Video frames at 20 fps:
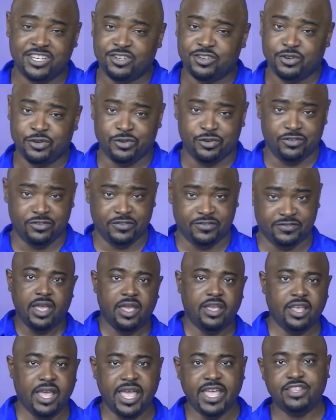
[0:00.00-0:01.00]
to do.
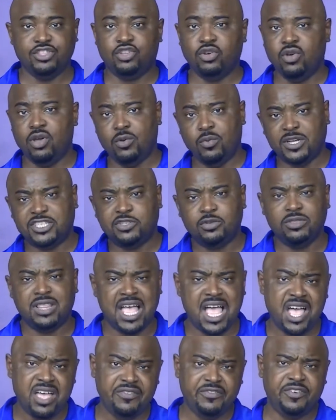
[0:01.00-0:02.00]
And doing what you
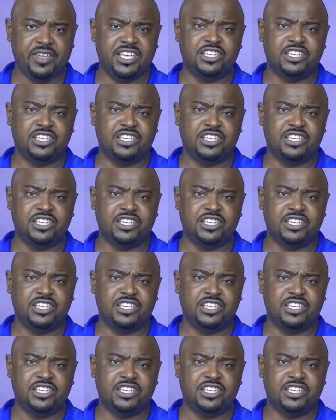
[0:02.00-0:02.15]
love